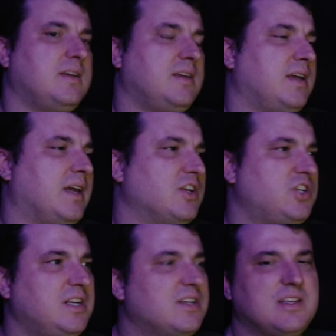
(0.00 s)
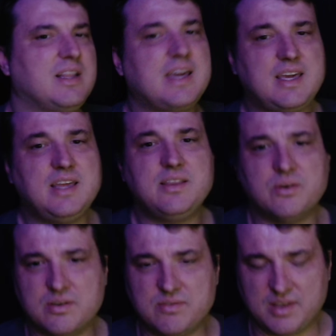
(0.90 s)
and she doesn't like either
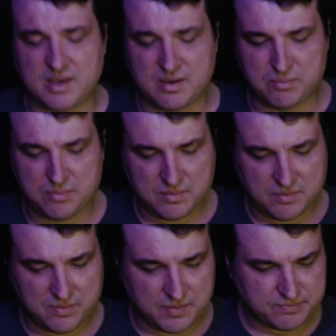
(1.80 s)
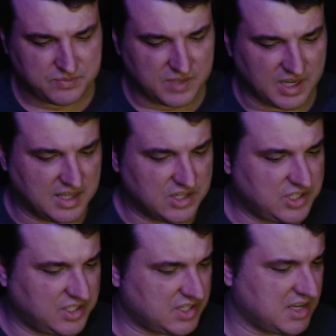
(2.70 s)
of them." And then she
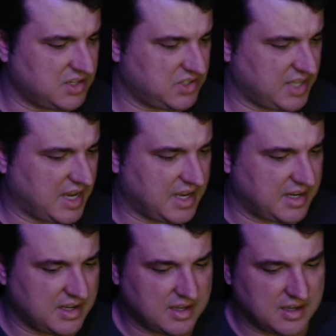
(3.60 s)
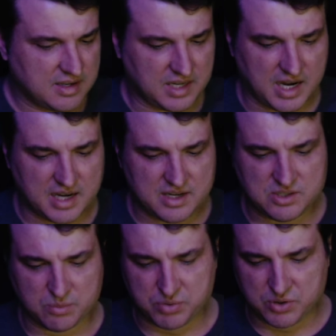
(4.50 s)
says that God is a
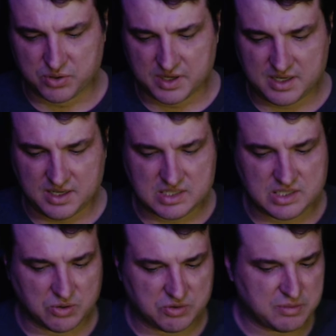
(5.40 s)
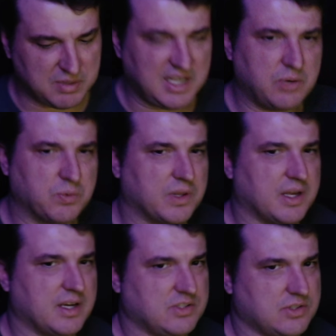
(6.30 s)
bullet; he's the ultimate
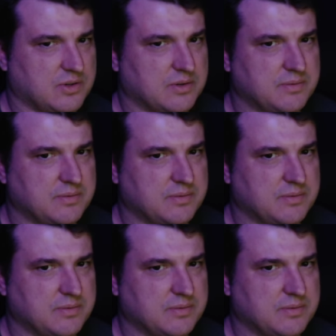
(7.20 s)
equalizer.